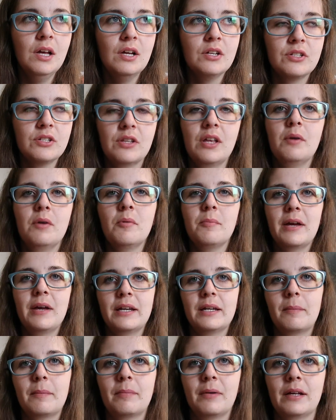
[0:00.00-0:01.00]
So they were
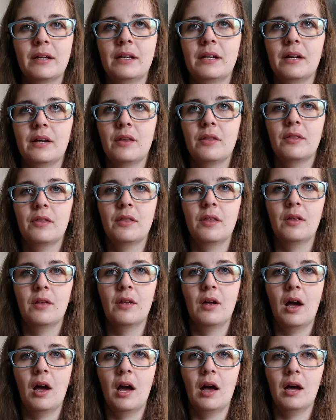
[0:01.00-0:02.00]
making up like
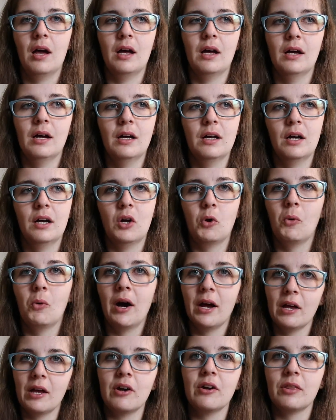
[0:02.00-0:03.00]
a
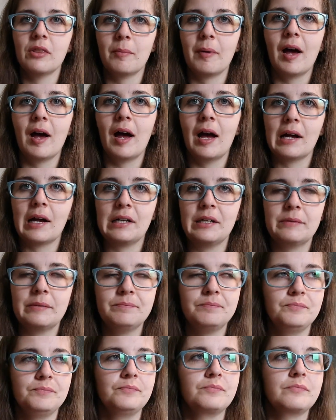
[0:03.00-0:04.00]
choir in the back.
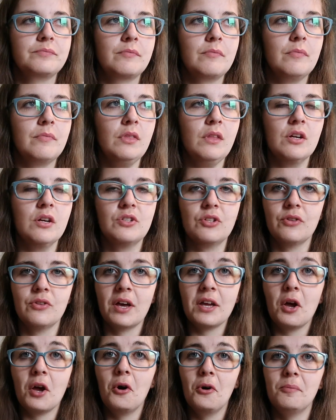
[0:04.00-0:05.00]
So
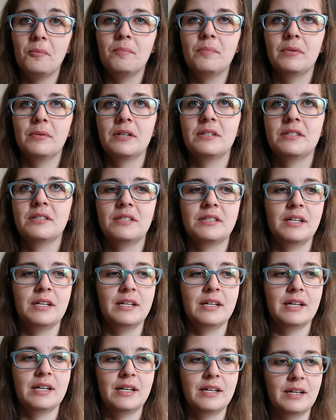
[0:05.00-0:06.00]
they opened
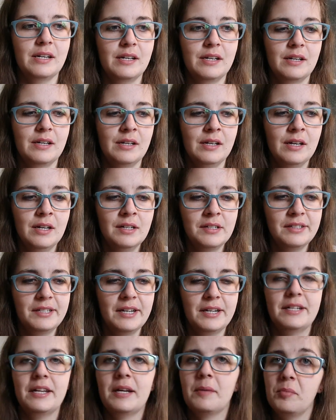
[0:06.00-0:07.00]
singing
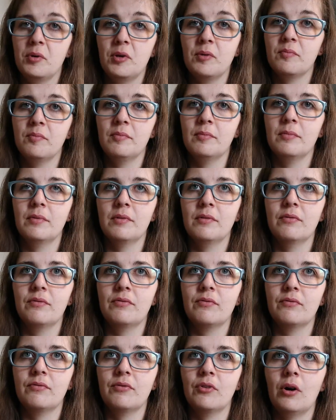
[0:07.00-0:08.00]
Tick Tick Boom
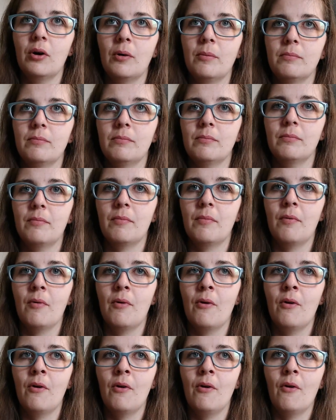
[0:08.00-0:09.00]
from,
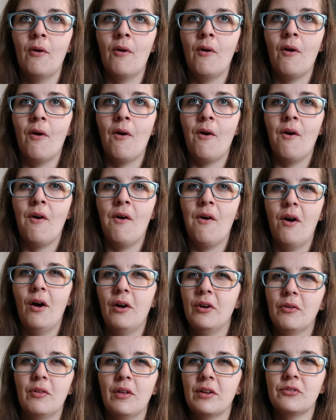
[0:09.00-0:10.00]
oh
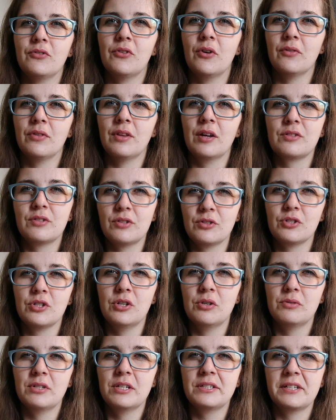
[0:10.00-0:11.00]
no that's wrong, that's the
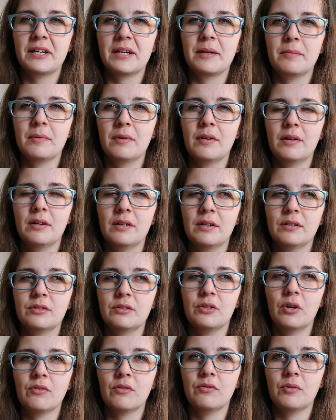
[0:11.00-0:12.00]
show, Tick Tack,
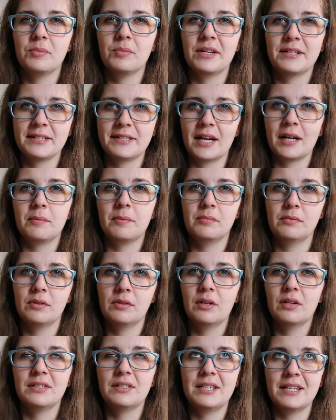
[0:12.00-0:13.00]
song from Tick Tack,
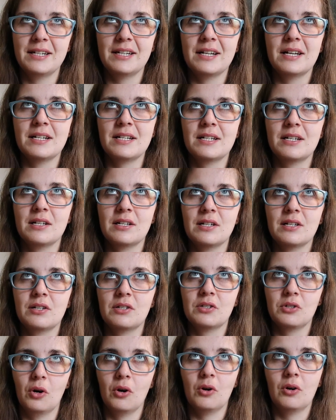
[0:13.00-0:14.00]
Tick
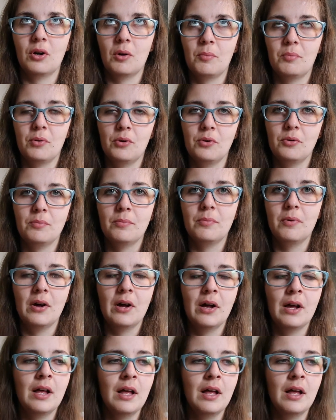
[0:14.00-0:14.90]
Tock Boom.